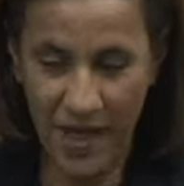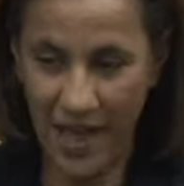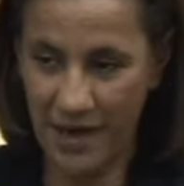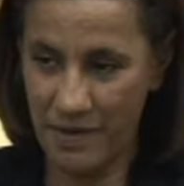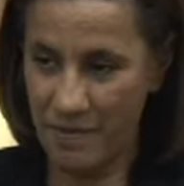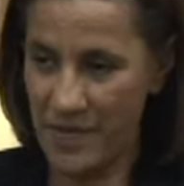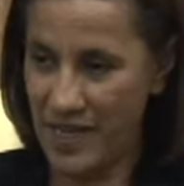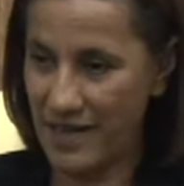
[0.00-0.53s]

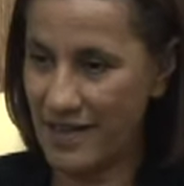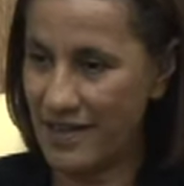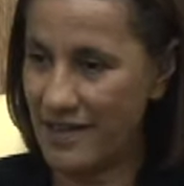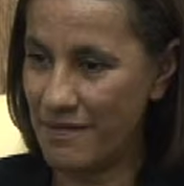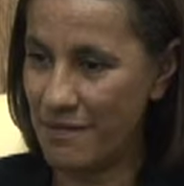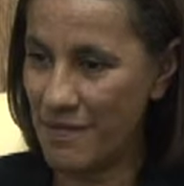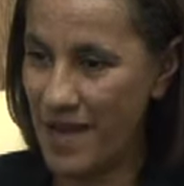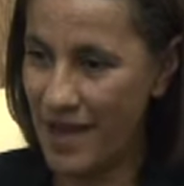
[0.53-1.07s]
pattern
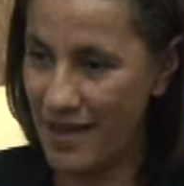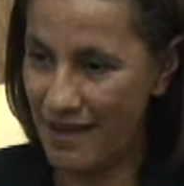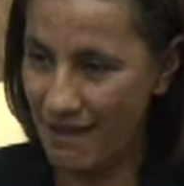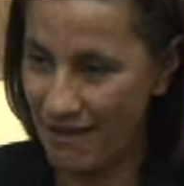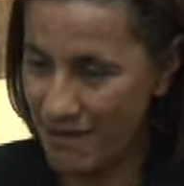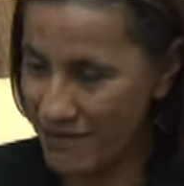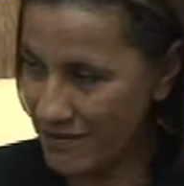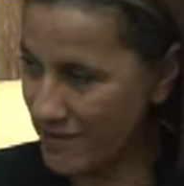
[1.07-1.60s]
maker, my
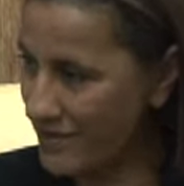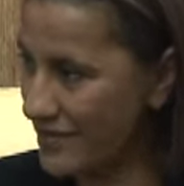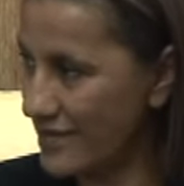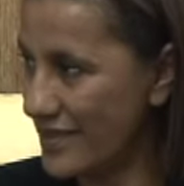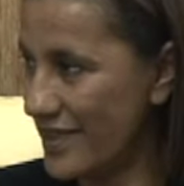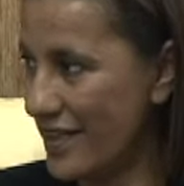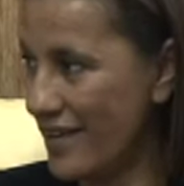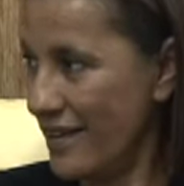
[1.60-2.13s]
own